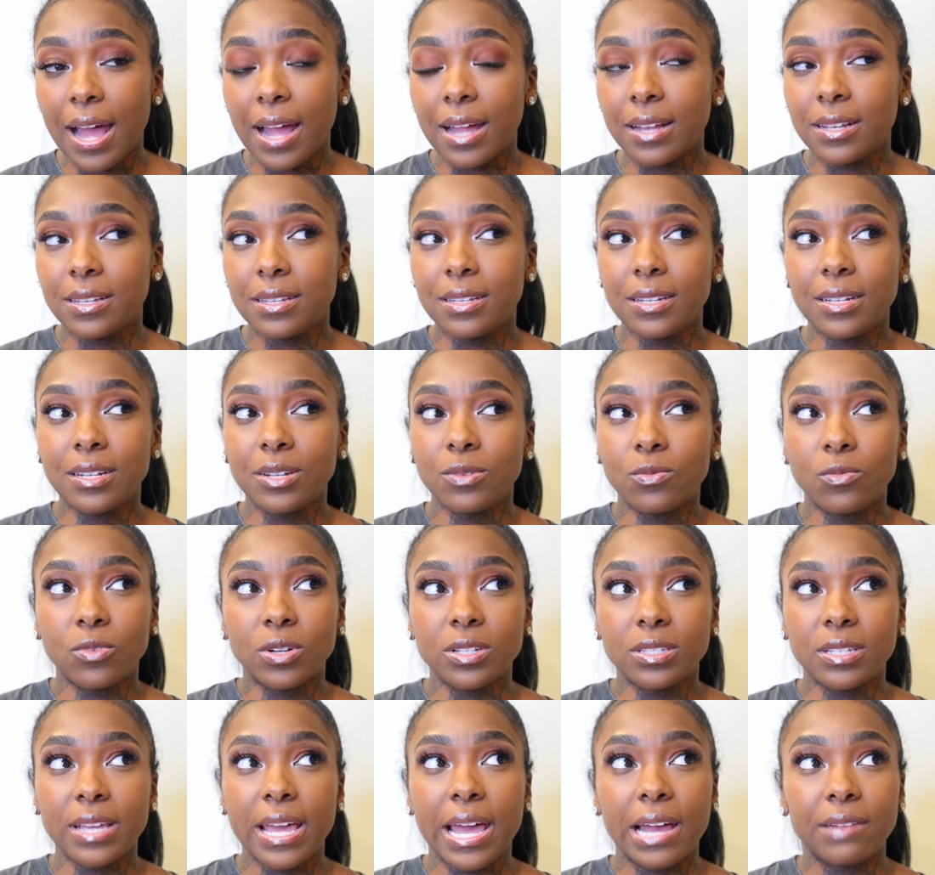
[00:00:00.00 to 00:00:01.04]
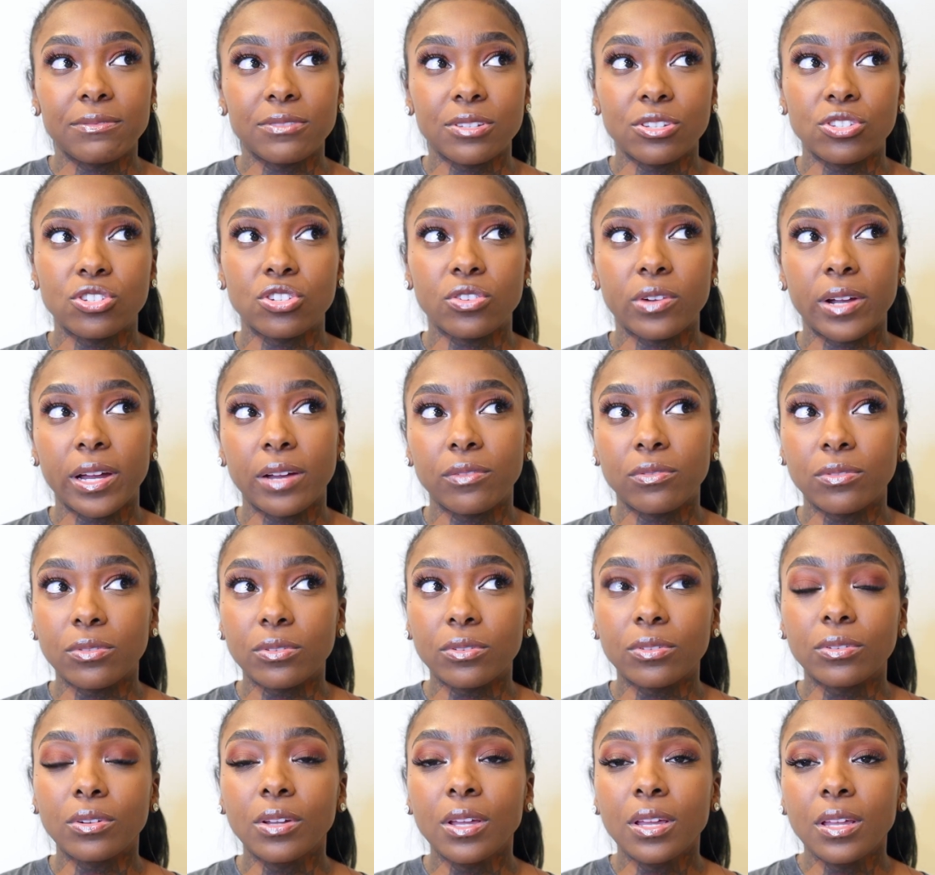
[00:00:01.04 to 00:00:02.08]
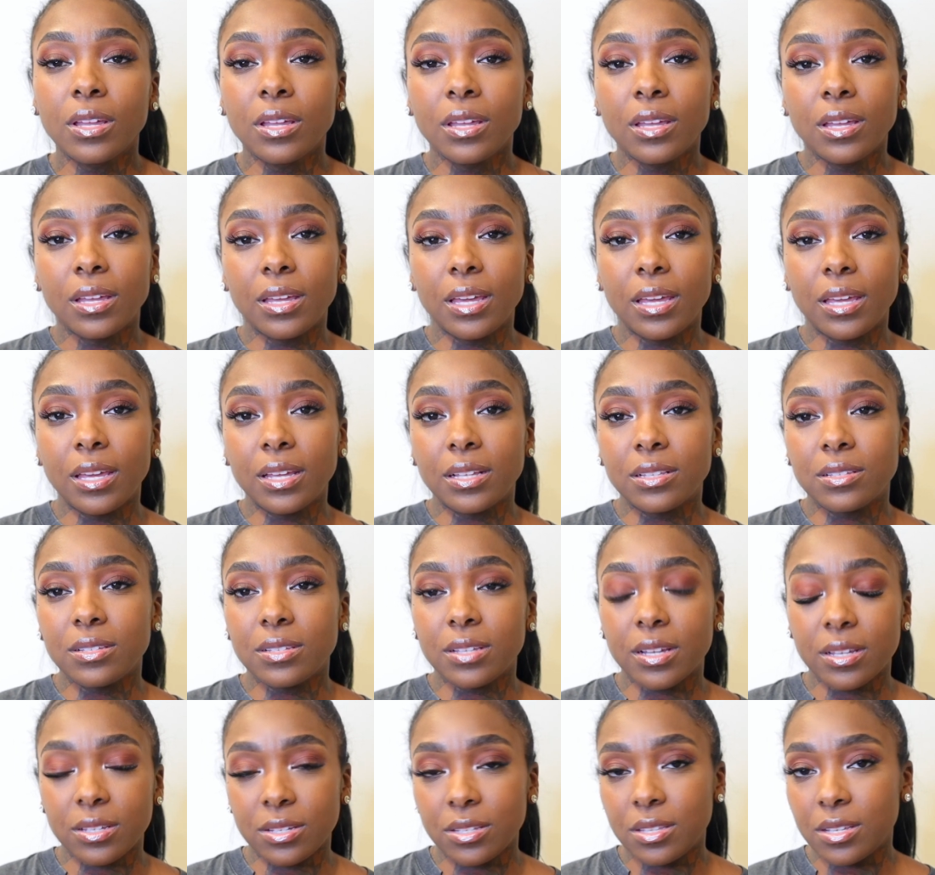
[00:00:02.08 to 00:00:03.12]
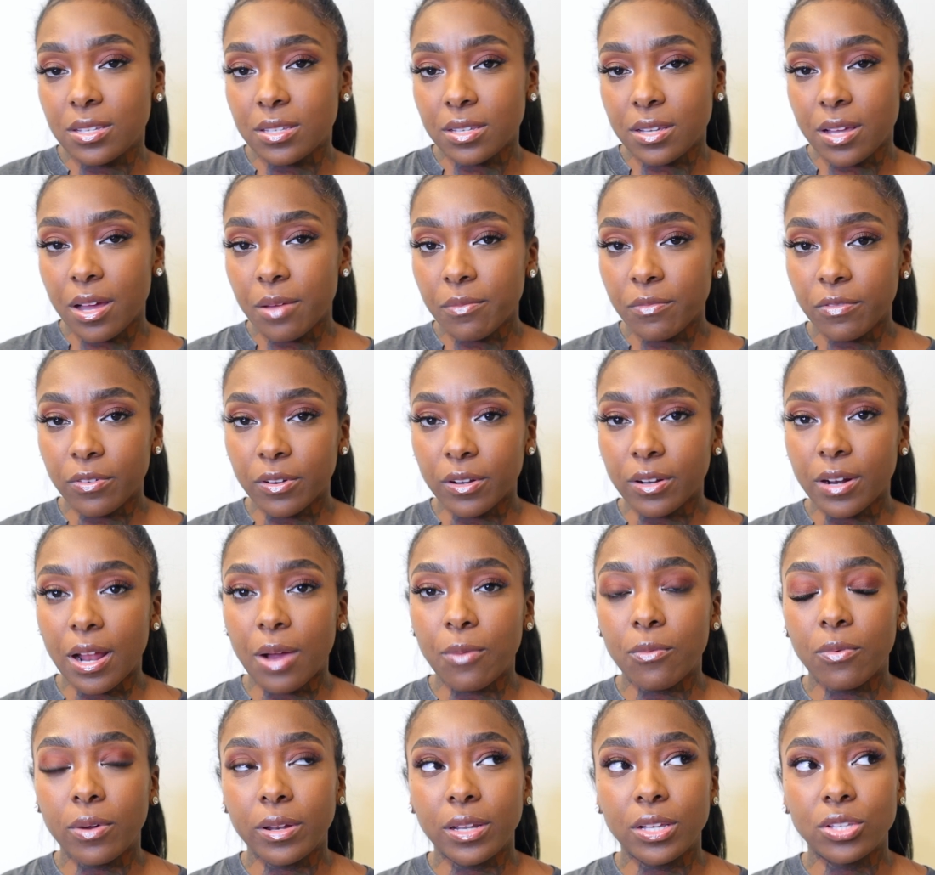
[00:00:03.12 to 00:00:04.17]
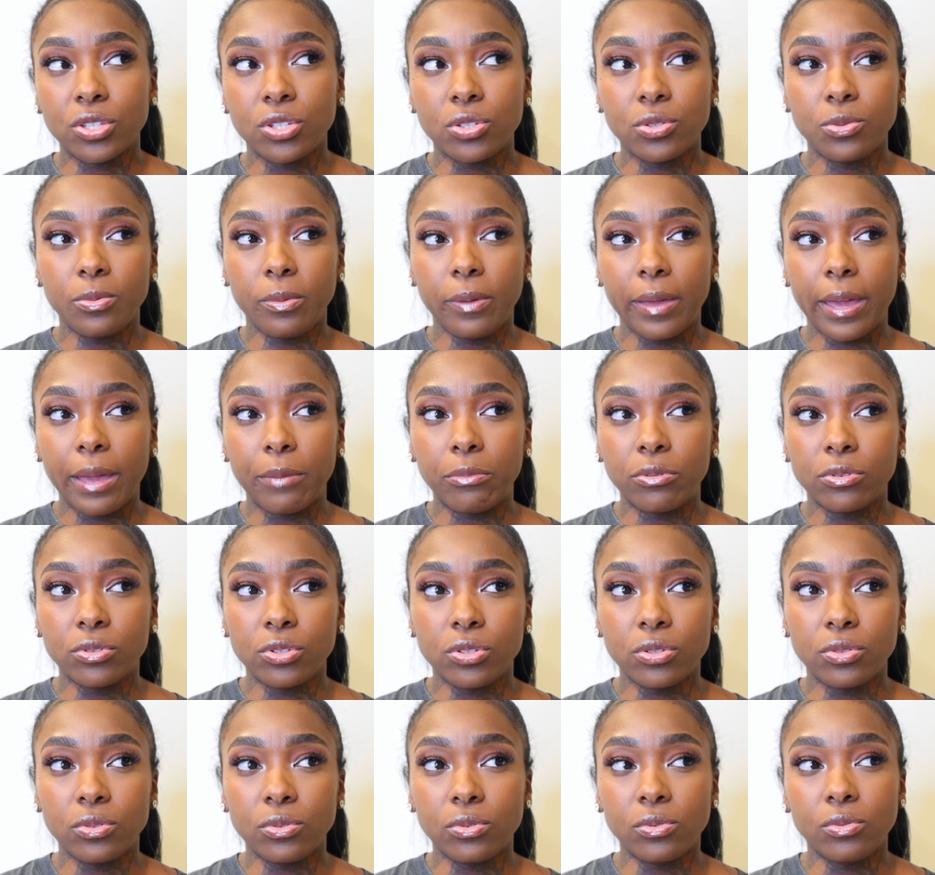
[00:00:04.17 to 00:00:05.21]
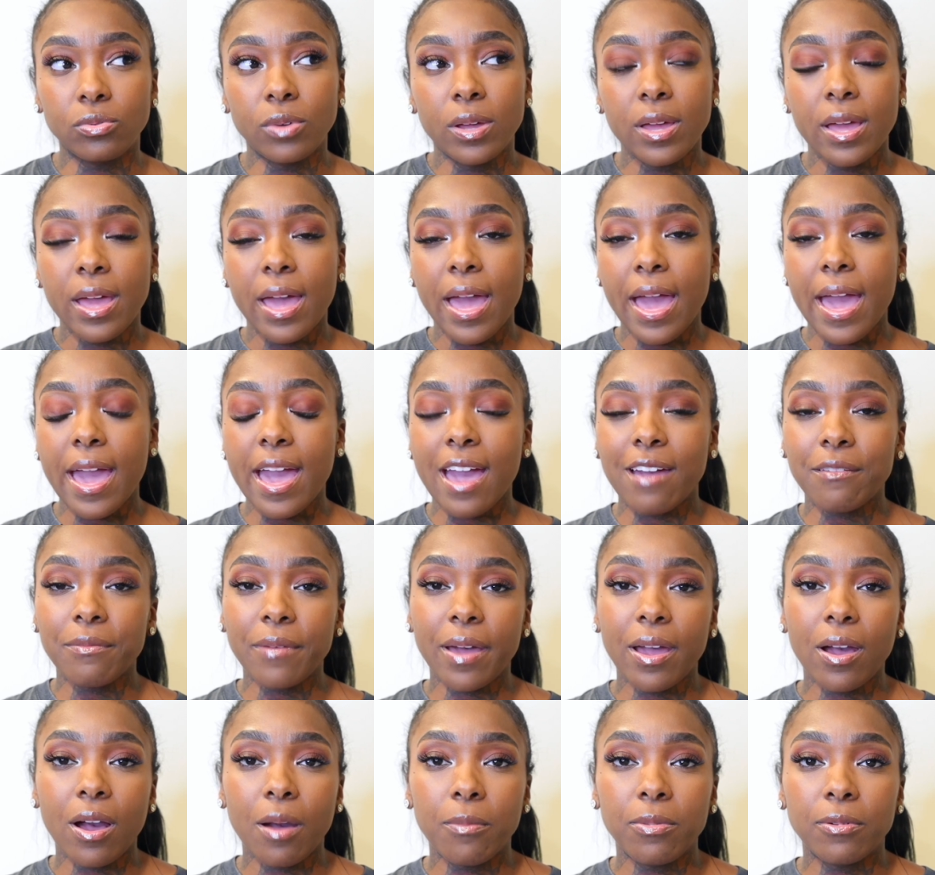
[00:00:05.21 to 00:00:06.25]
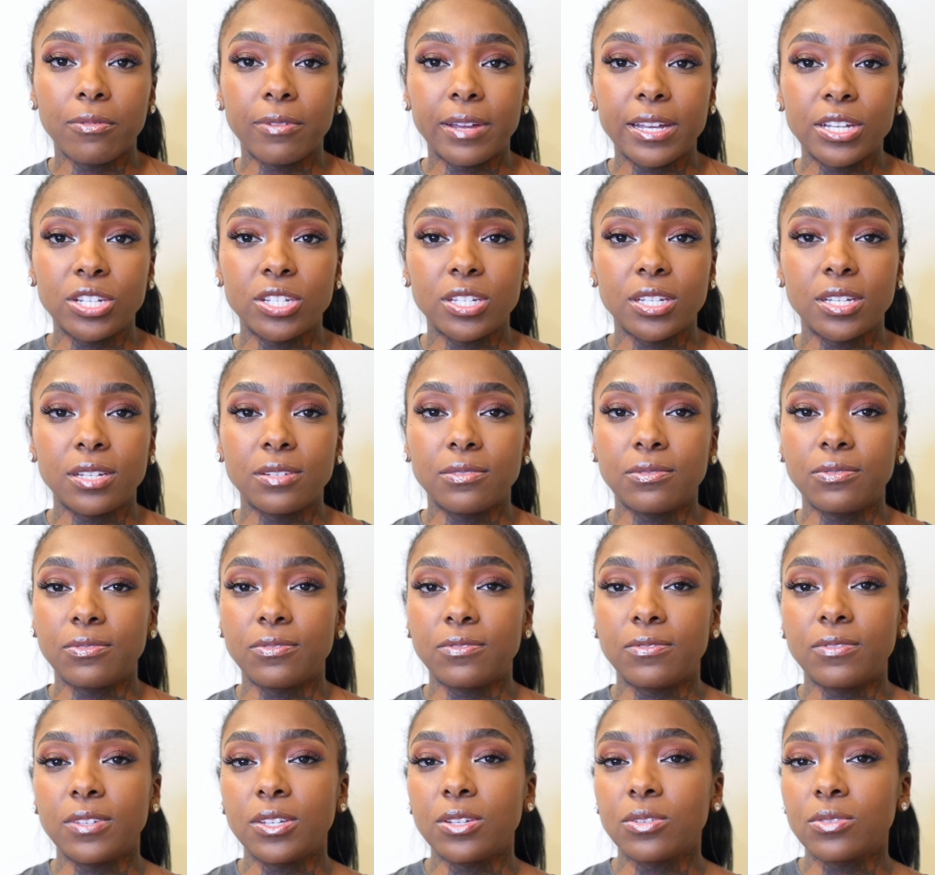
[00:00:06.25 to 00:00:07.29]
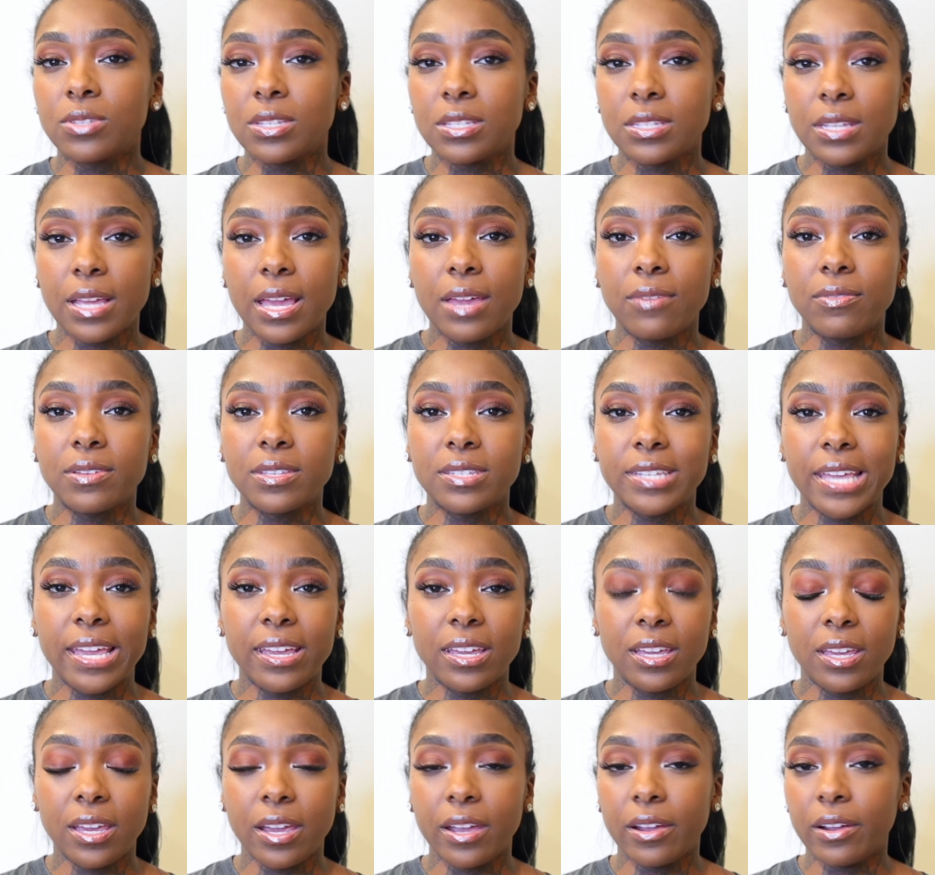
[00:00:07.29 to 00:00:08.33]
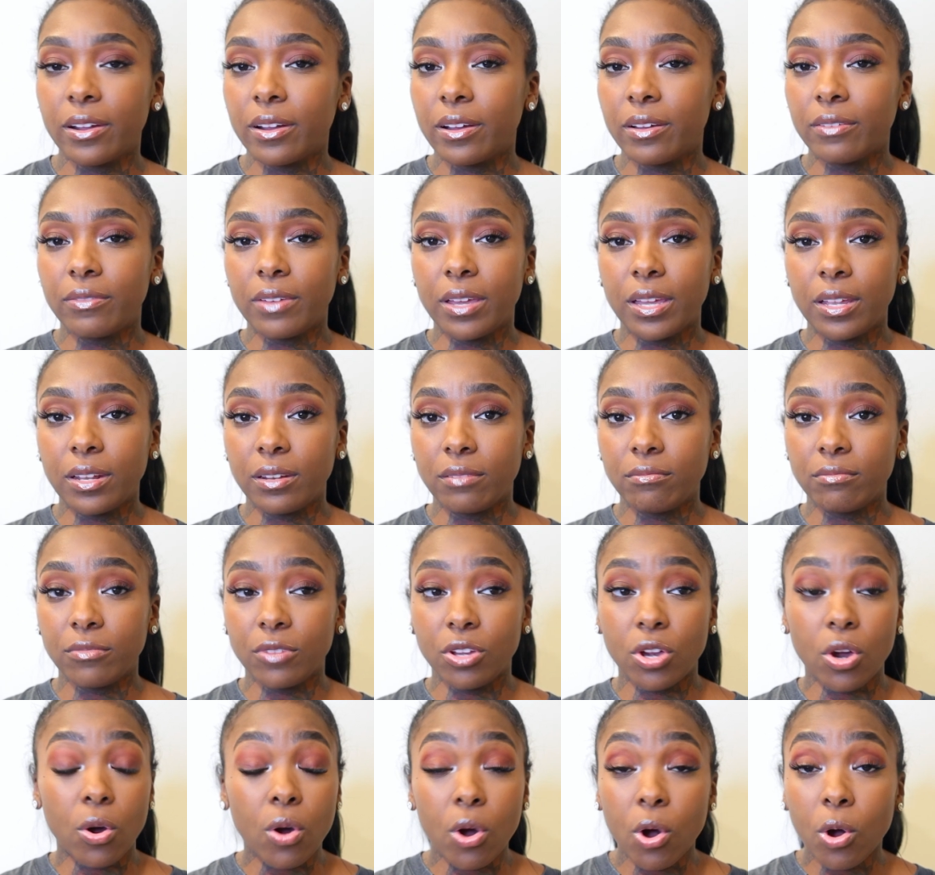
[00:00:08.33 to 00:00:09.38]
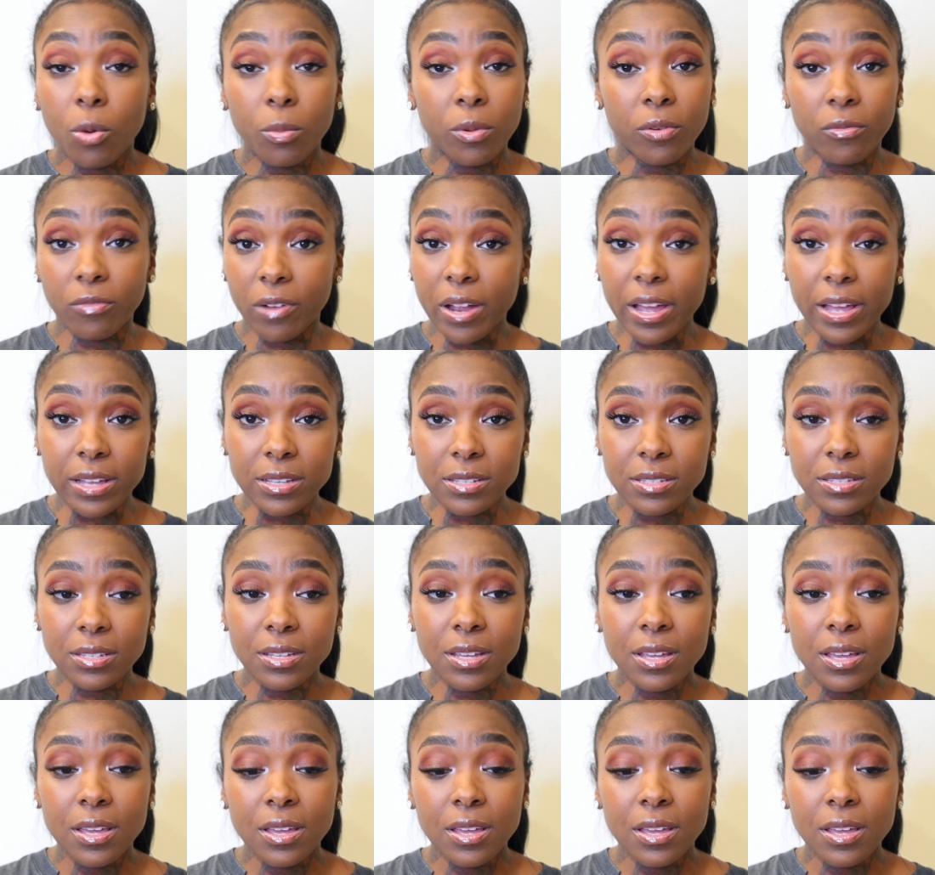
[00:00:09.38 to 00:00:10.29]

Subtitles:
I didn't want to have to travel in such discomfort. I wanted to be able to have my operation, feel safe and taken care of, and go home and rest.